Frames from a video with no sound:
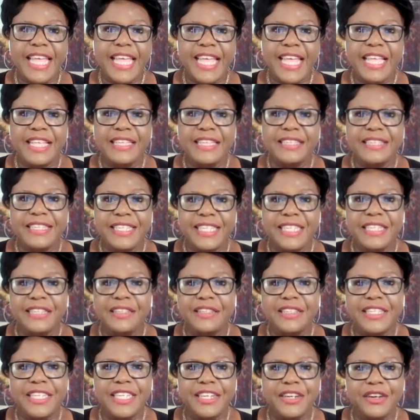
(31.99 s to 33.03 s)
as a
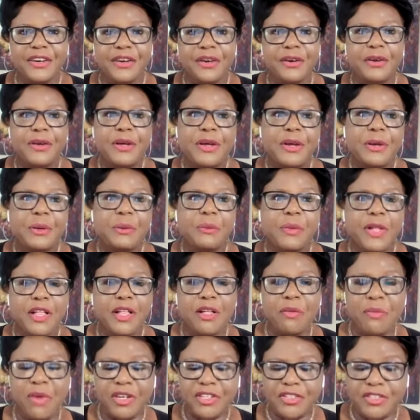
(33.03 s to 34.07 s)
leader.
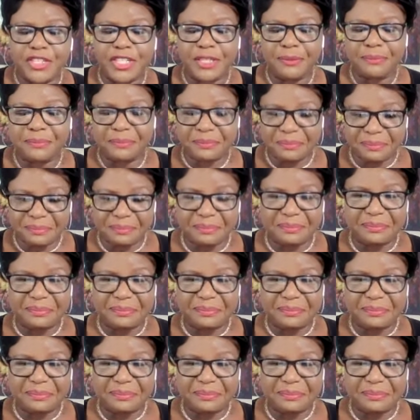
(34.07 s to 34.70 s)
Welcome, Audrey.